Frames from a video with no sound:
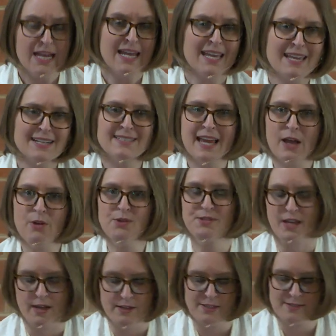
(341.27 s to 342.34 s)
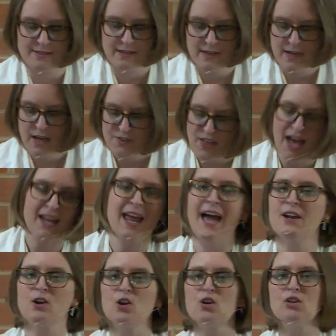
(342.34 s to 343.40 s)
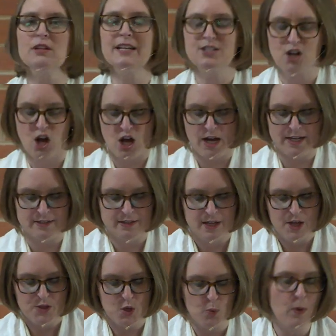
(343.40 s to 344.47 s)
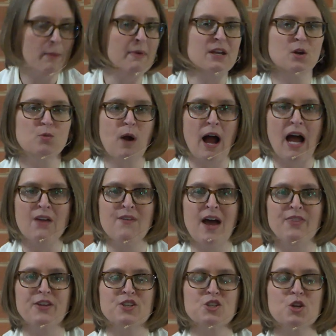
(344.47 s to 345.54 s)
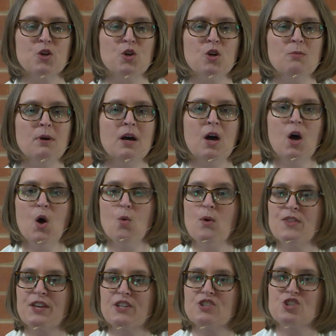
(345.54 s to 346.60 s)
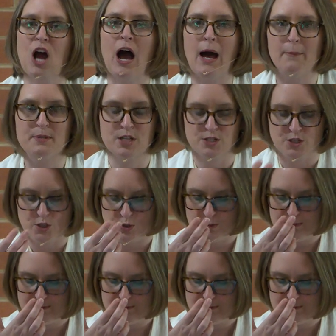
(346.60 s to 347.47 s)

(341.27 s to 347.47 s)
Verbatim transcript: He tells us that at early dawn, the women arrive at the tomb with a job to do.